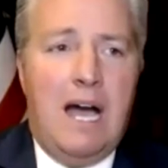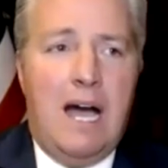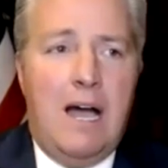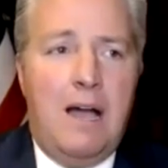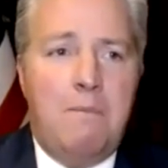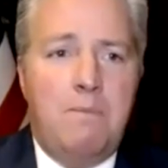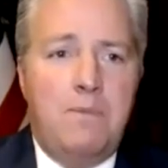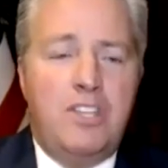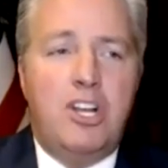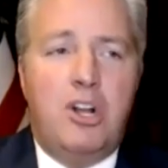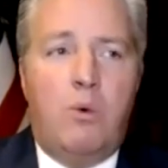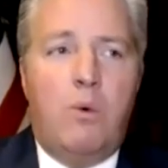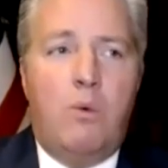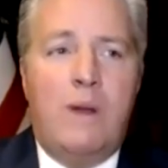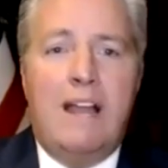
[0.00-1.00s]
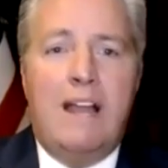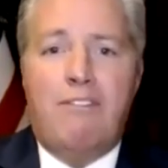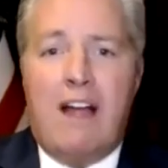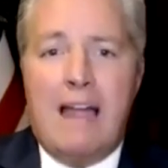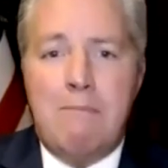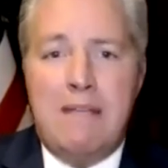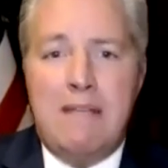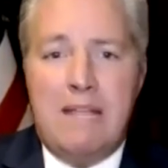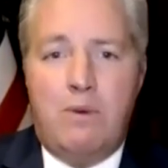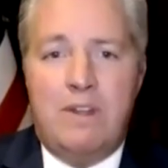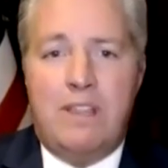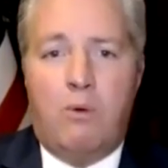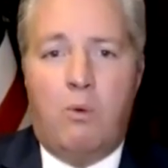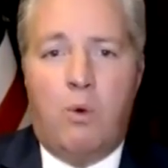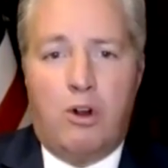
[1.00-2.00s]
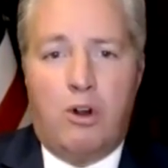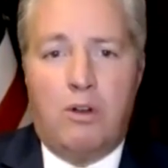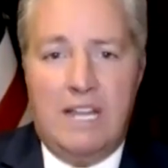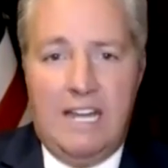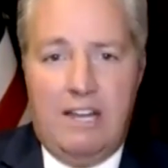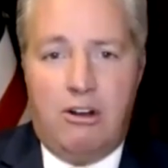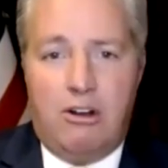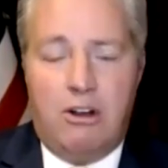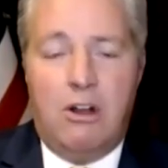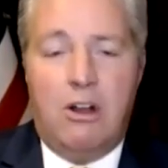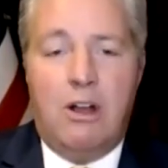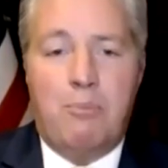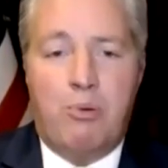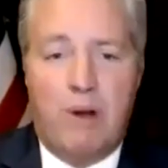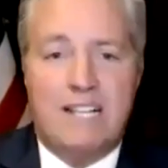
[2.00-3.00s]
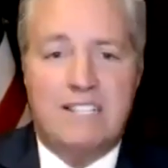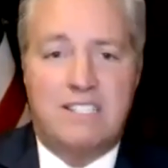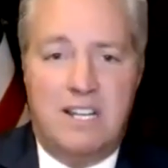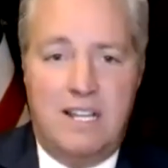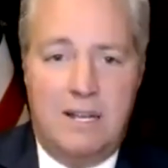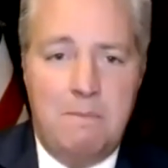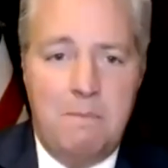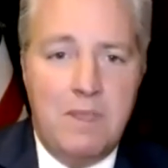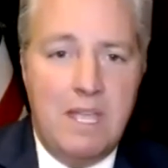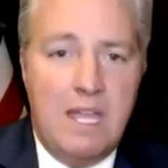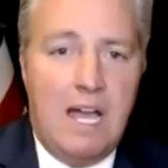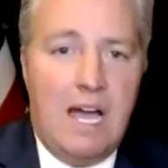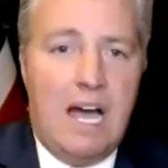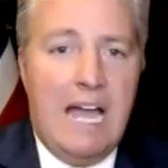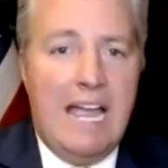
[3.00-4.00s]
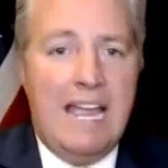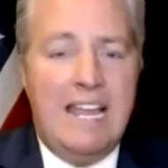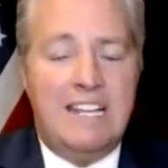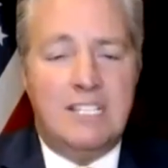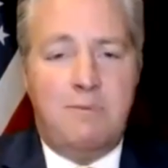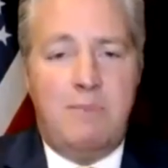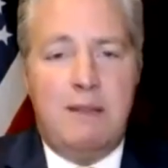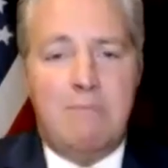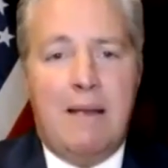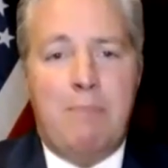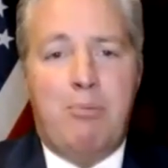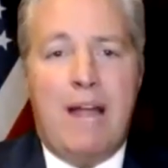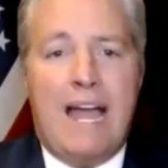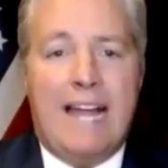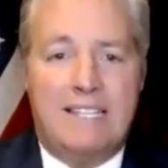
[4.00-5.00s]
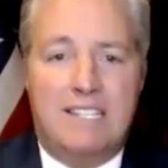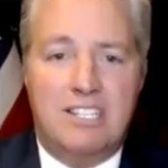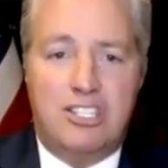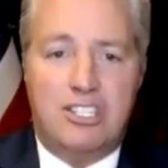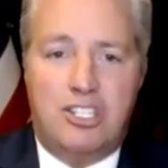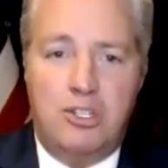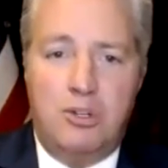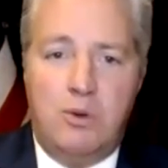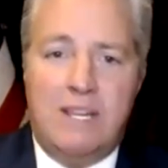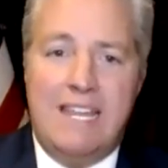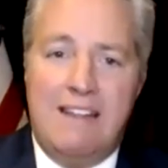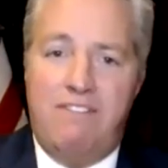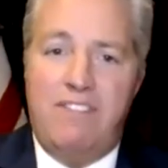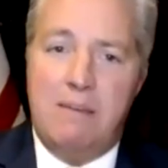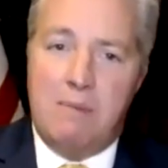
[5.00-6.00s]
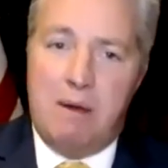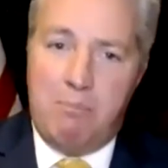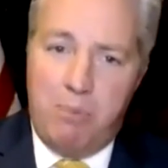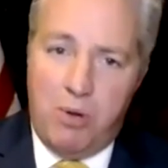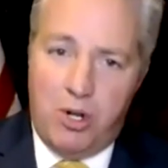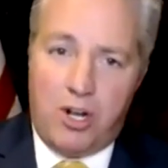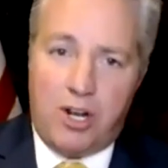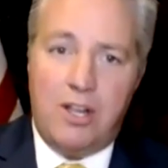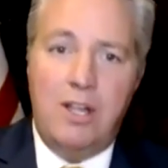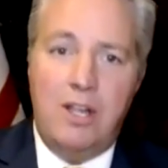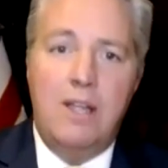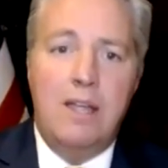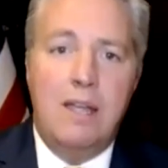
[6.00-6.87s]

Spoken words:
whenever I meet with a world leader or a president, it has been my practice to give them a book.